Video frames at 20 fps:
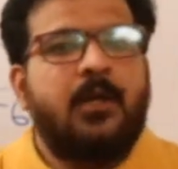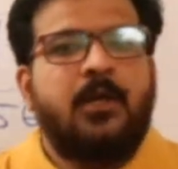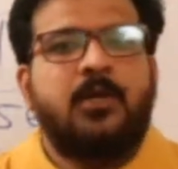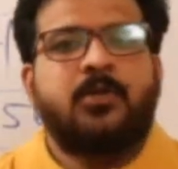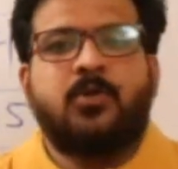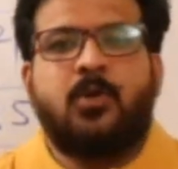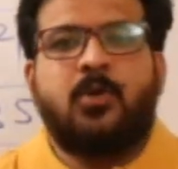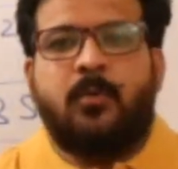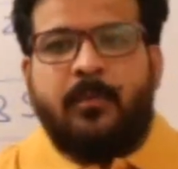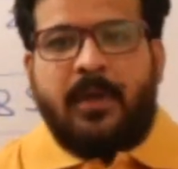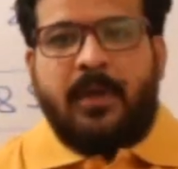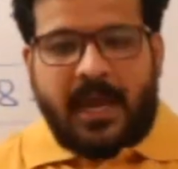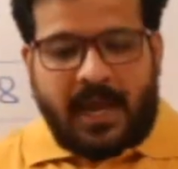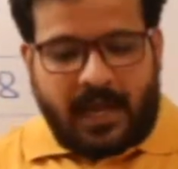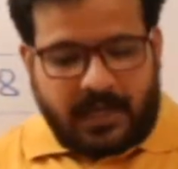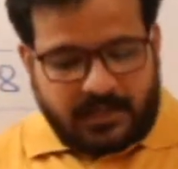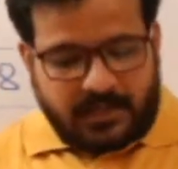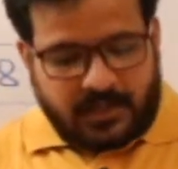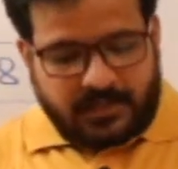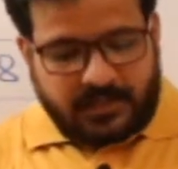So may
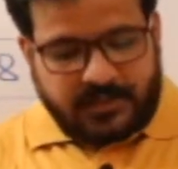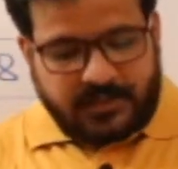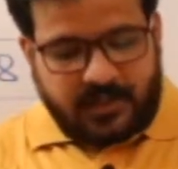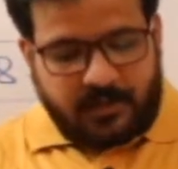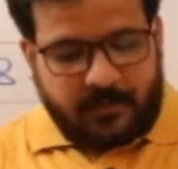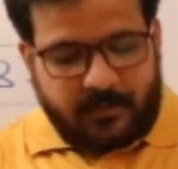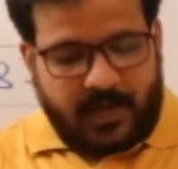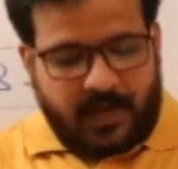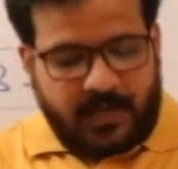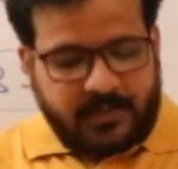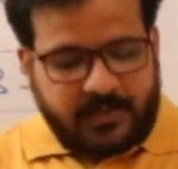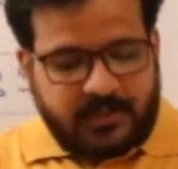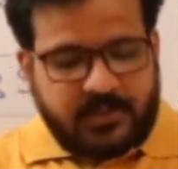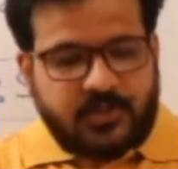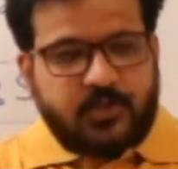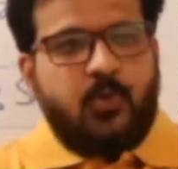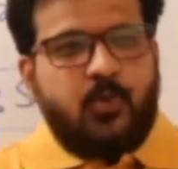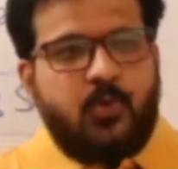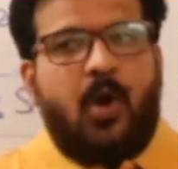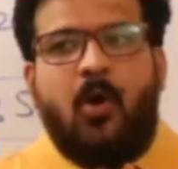I, Ajay sir, may I
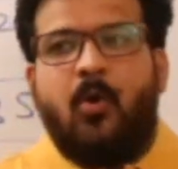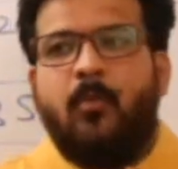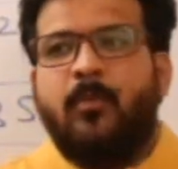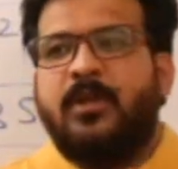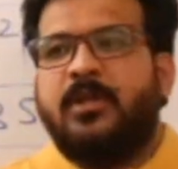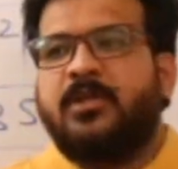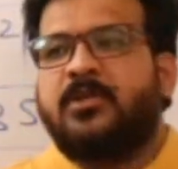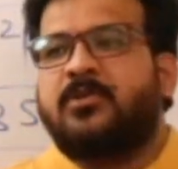just know how many